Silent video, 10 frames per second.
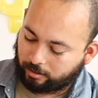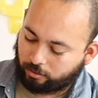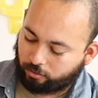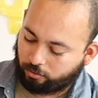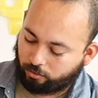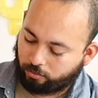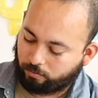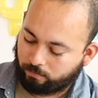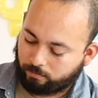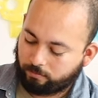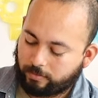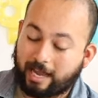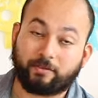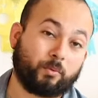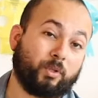you
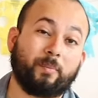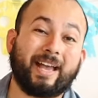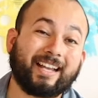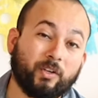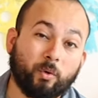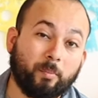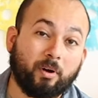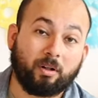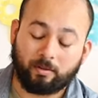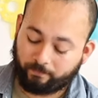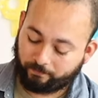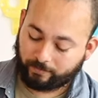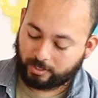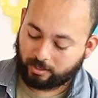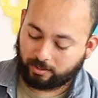have to roll it back into a ball
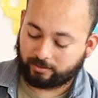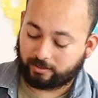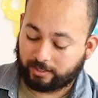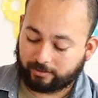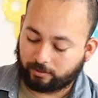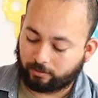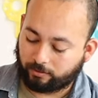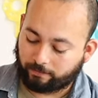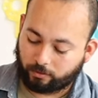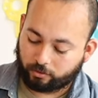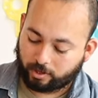because it takes a little, a few